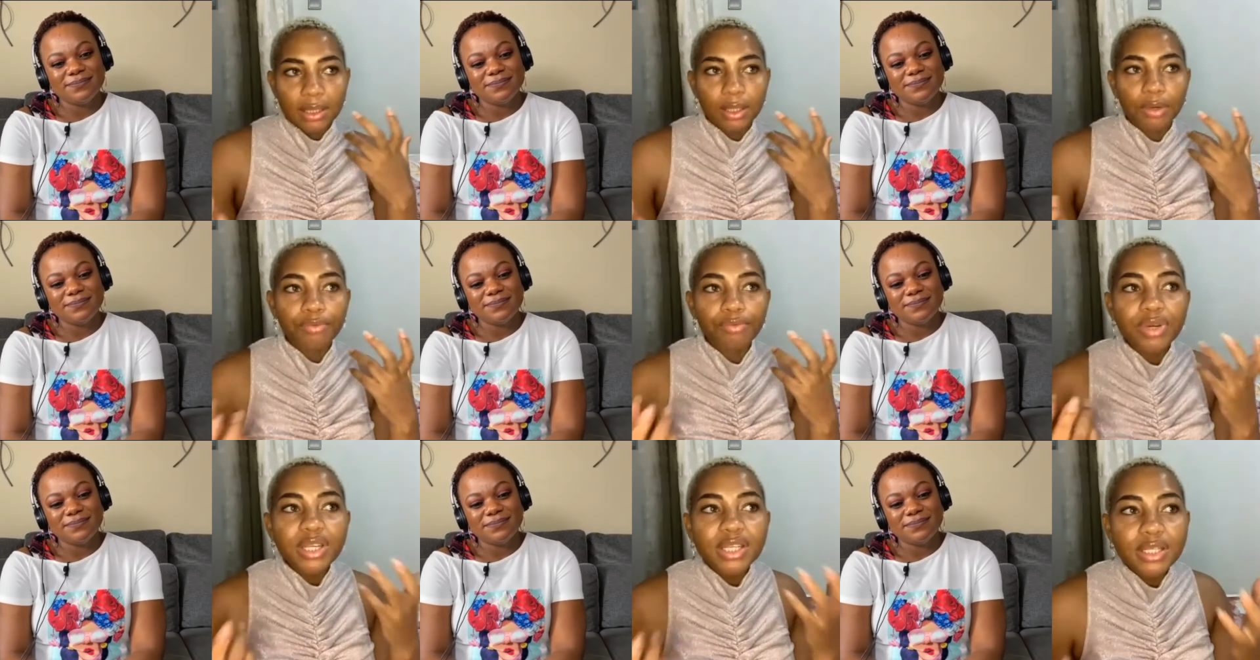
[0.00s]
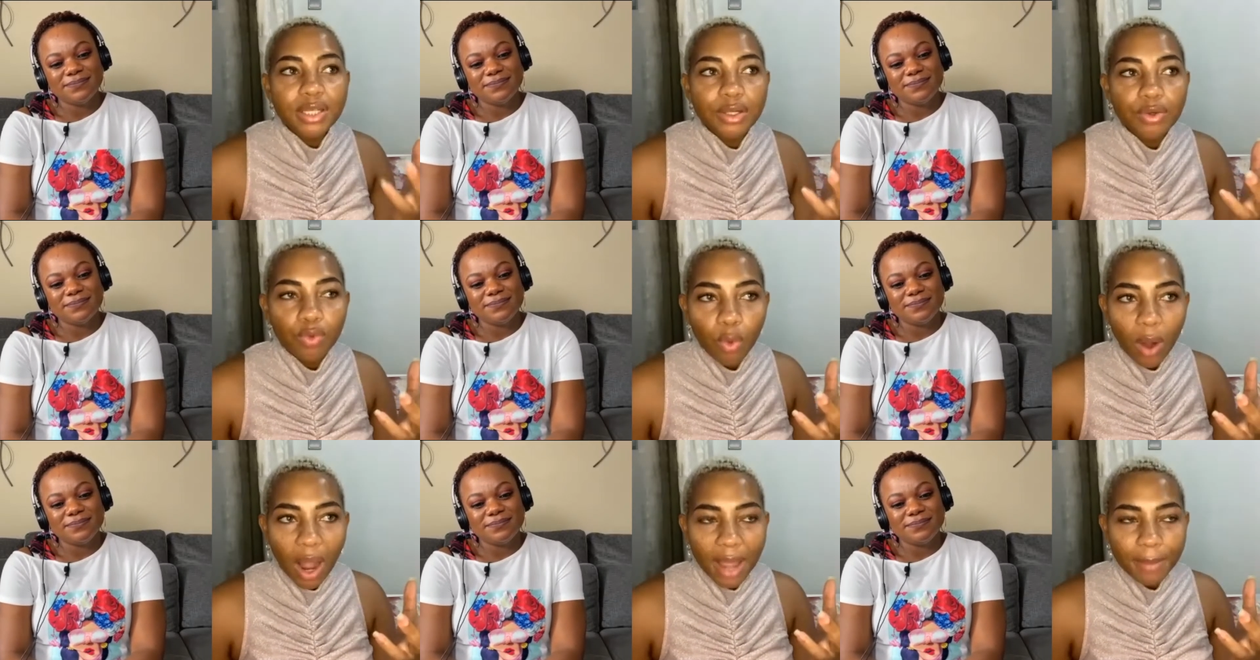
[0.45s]
Speaker 1: the reason
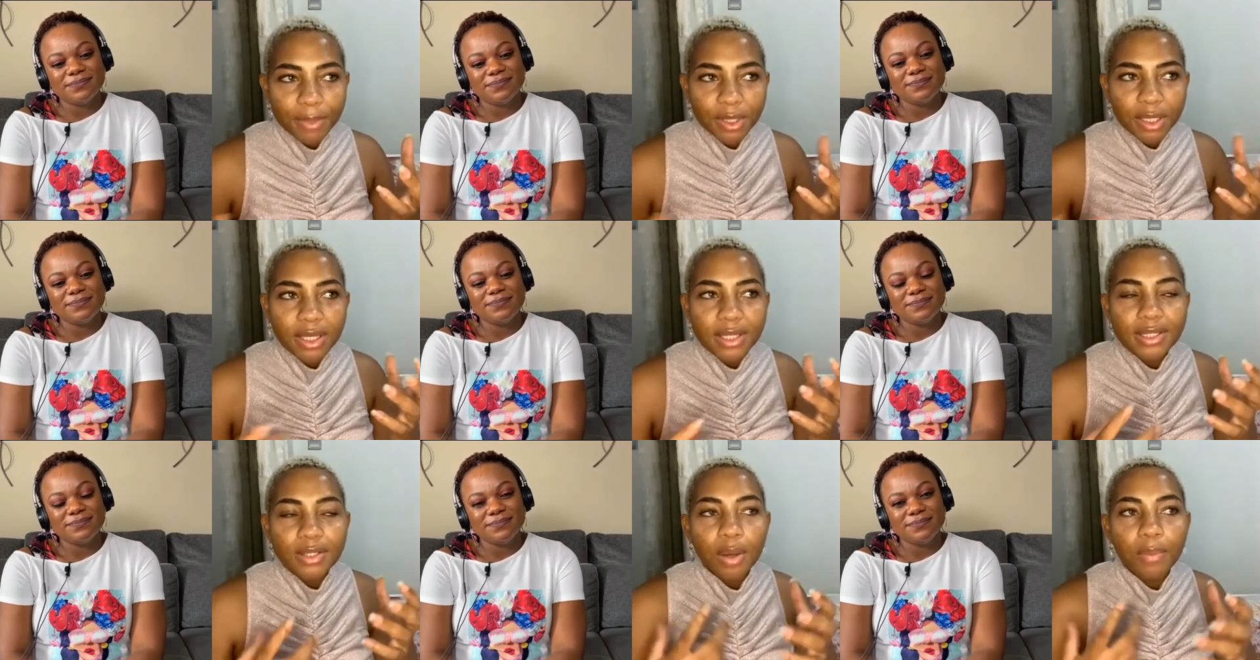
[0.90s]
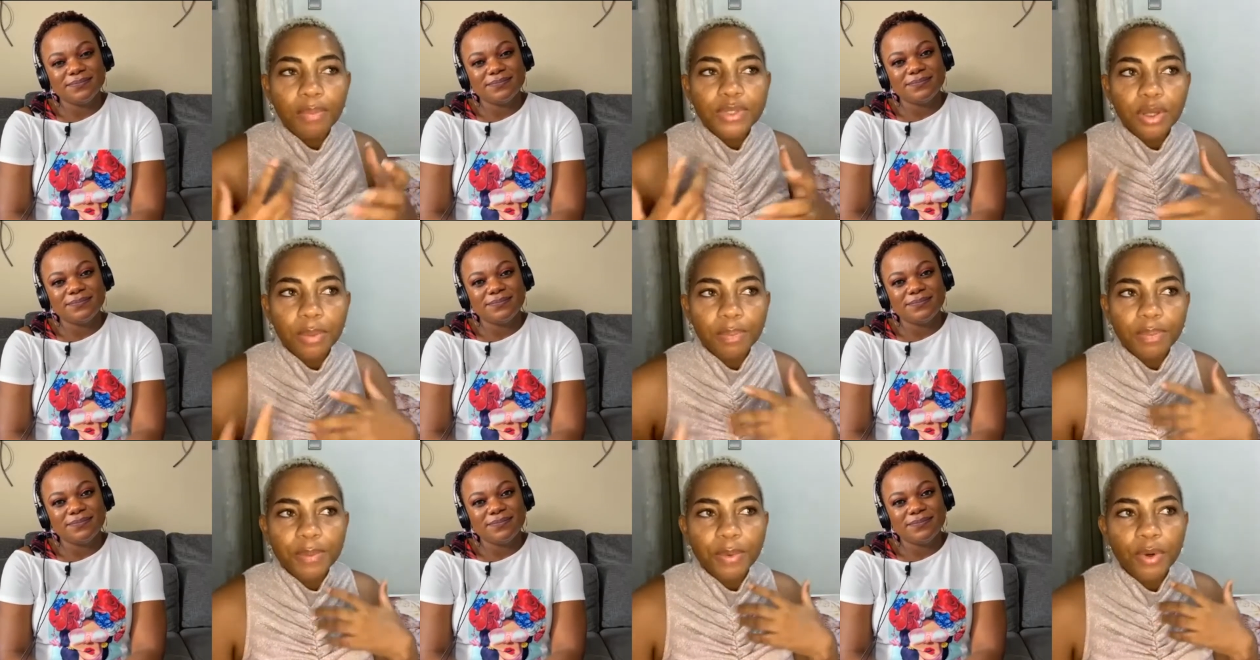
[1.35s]
why because some
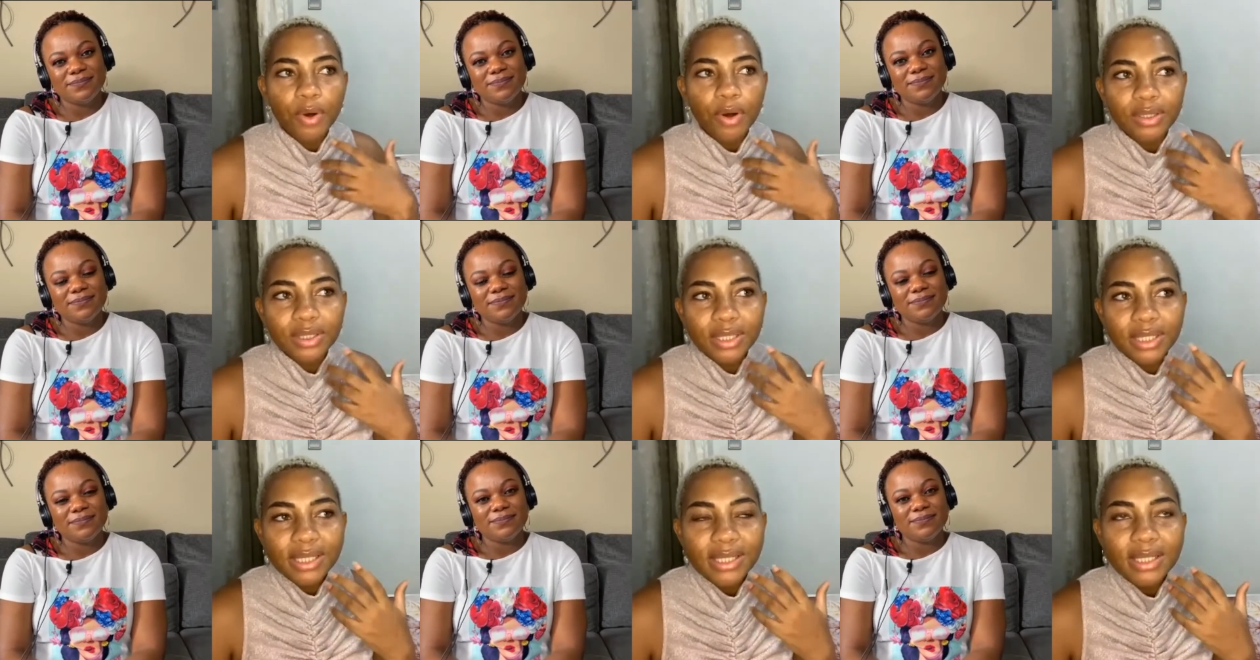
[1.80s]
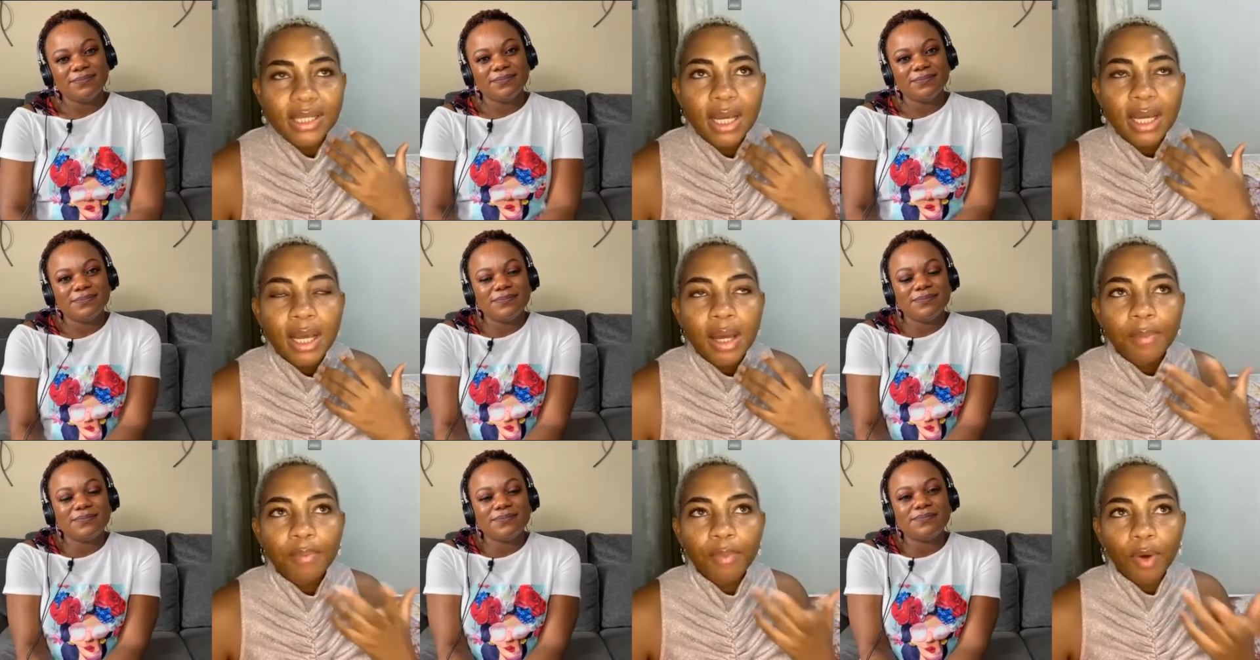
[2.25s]
some people on this
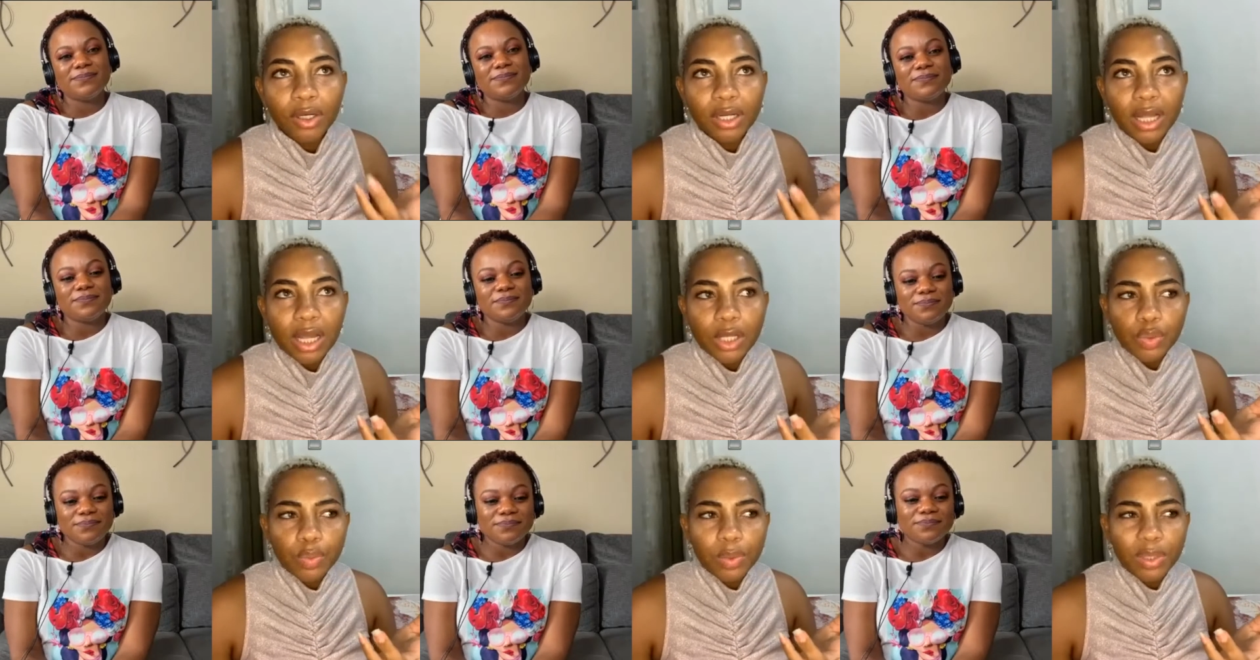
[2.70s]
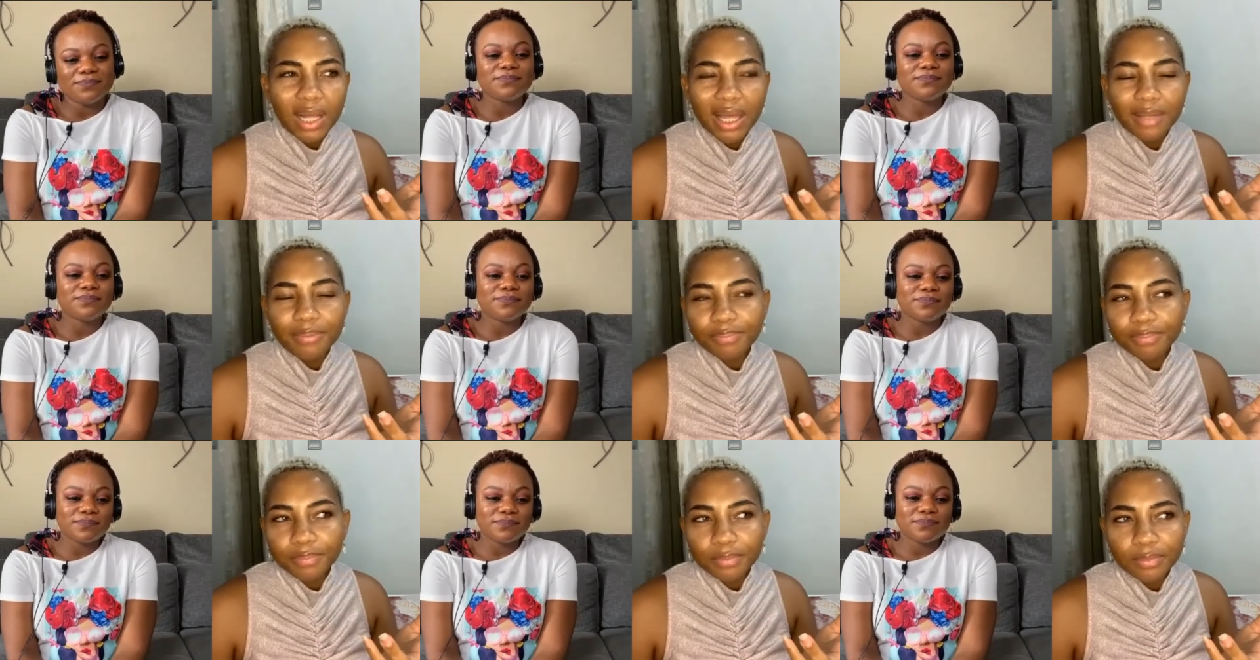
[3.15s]
podcast will be like
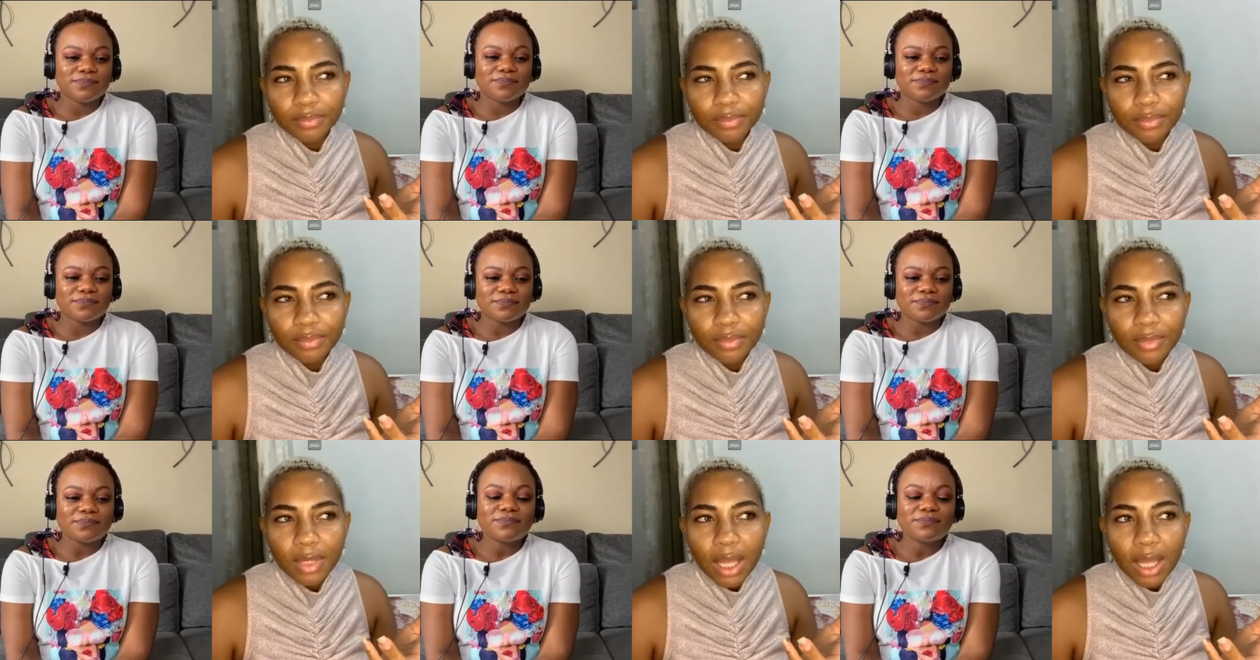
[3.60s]
mm,